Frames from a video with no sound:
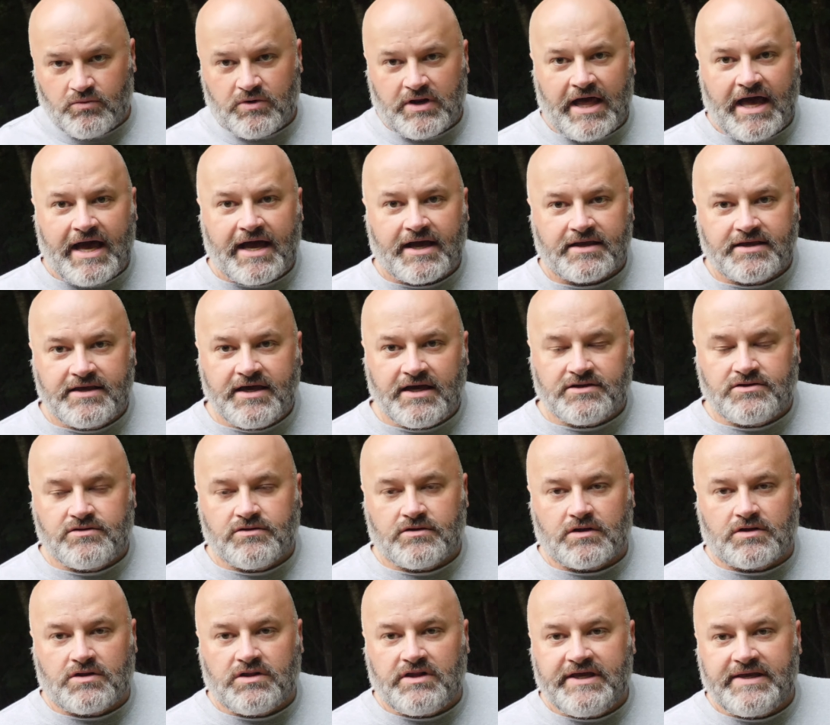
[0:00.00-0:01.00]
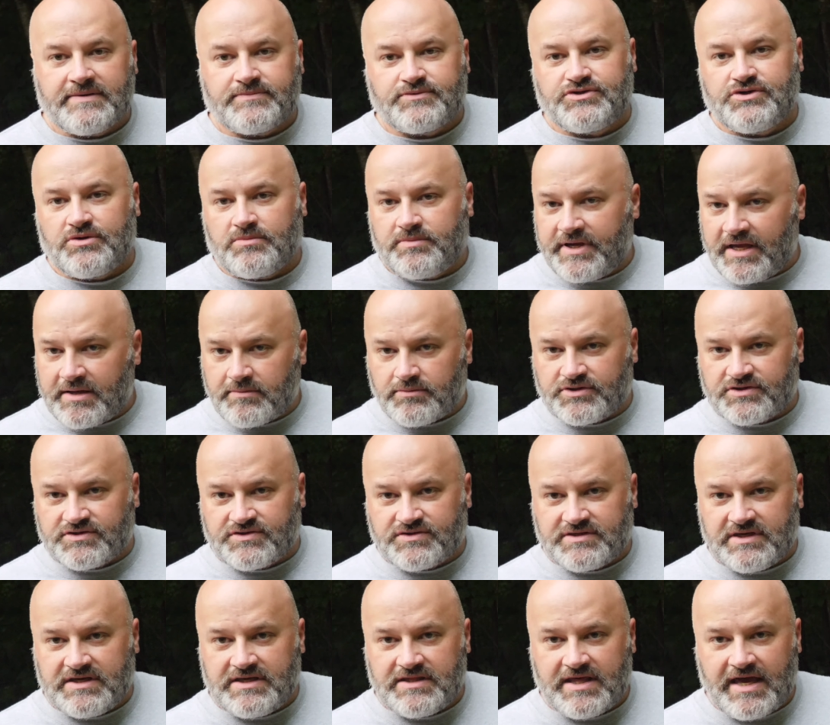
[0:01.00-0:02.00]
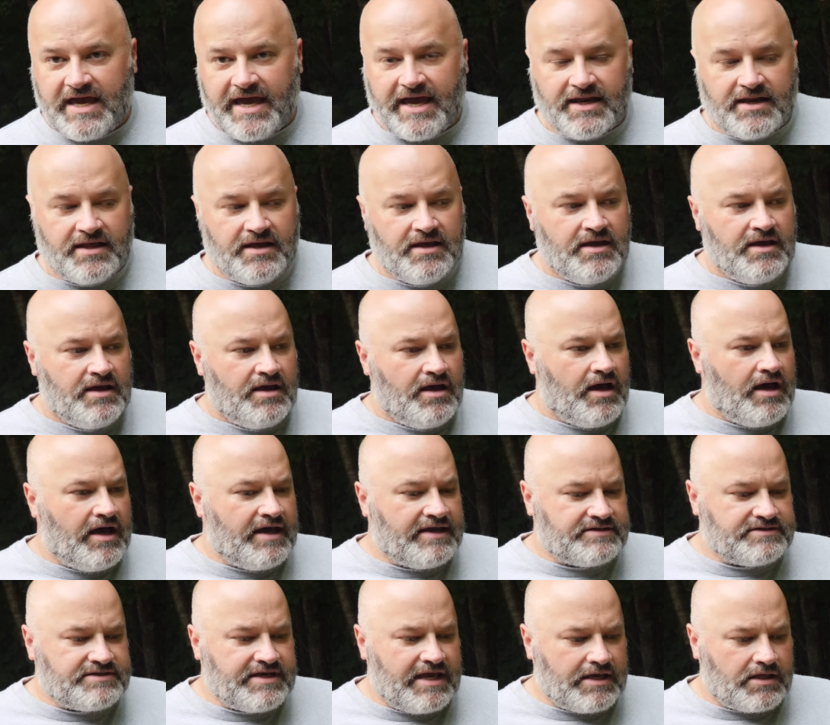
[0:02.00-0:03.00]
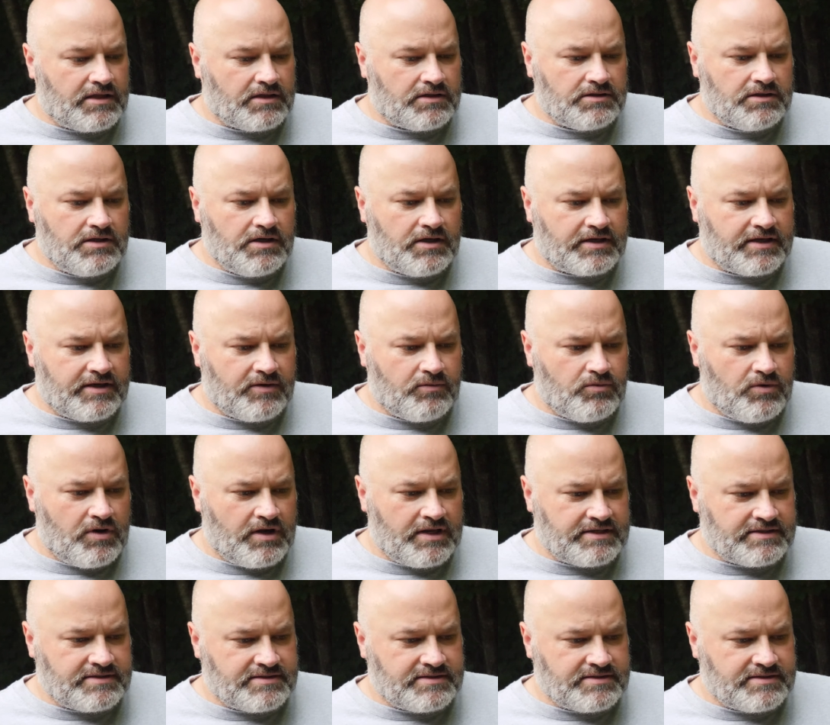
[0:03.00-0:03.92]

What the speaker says: When I cut to the clips, you'll be able to see that and take a look at what